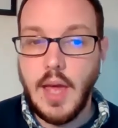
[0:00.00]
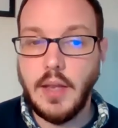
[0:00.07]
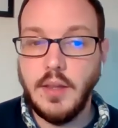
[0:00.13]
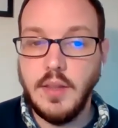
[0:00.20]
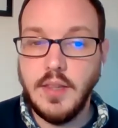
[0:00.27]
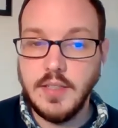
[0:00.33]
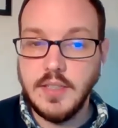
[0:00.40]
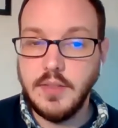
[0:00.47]

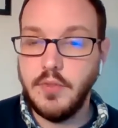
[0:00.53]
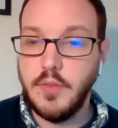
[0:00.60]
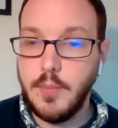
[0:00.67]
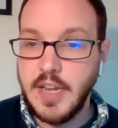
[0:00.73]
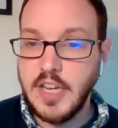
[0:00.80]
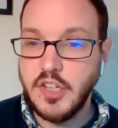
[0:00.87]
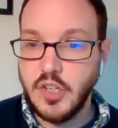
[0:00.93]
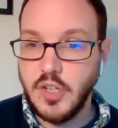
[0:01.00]
And this
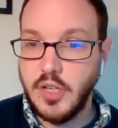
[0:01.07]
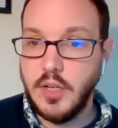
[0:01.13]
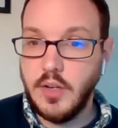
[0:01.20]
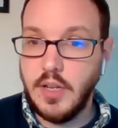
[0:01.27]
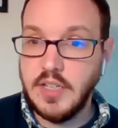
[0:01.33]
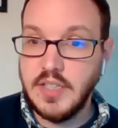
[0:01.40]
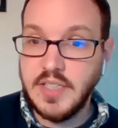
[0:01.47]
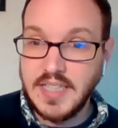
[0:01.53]
information
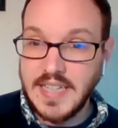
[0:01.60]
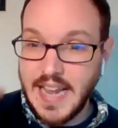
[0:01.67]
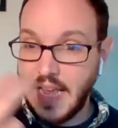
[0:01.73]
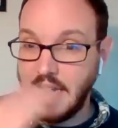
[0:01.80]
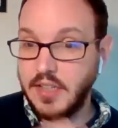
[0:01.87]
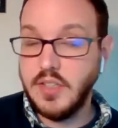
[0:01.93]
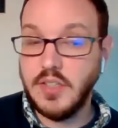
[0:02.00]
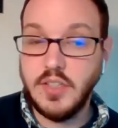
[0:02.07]
is sent
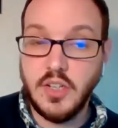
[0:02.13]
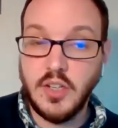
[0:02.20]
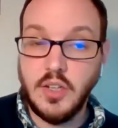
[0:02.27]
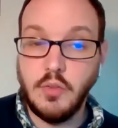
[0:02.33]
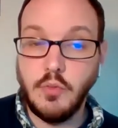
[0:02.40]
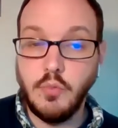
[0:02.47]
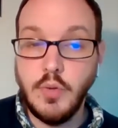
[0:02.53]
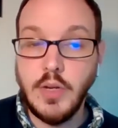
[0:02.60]

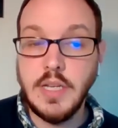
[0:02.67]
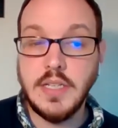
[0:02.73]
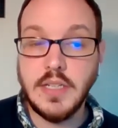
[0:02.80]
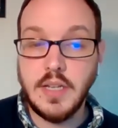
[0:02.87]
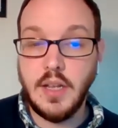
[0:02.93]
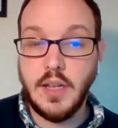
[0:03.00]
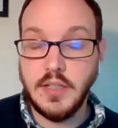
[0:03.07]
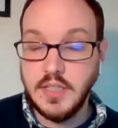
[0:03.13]

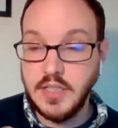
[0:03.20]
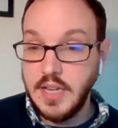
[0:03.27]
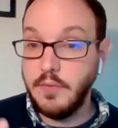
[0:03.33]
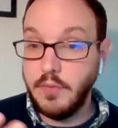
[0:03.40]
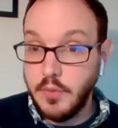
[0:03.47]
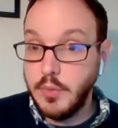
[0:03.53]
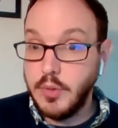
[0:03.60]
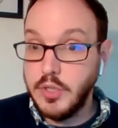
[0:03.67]

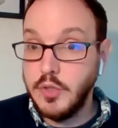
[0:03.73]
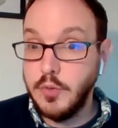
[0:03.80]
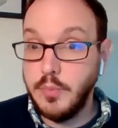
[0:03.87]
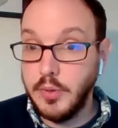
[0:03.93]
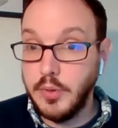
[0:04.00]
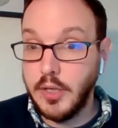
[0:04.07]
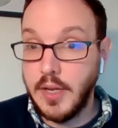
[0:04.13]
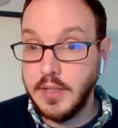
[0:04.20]
from the
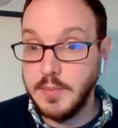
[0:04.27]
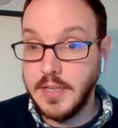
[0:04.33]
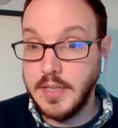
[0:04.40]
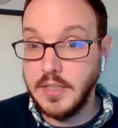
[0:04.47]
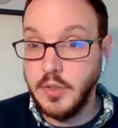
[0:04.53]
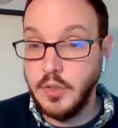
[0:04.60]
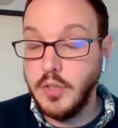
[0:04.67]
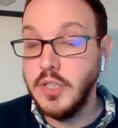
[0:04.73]

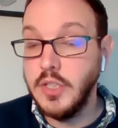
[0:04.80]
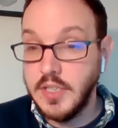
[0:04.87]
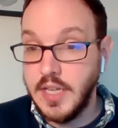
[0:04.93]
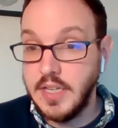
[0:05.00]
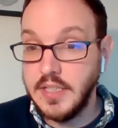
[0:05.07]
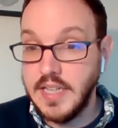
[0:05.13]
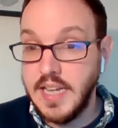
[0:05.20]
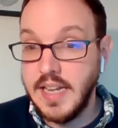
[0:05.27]
suprachiasmatic nucleus,
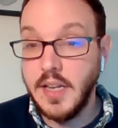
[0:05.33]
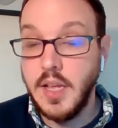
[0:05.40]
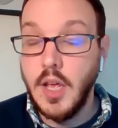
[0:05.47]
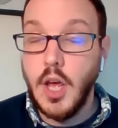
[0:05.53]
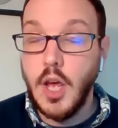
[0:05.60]
the SCN,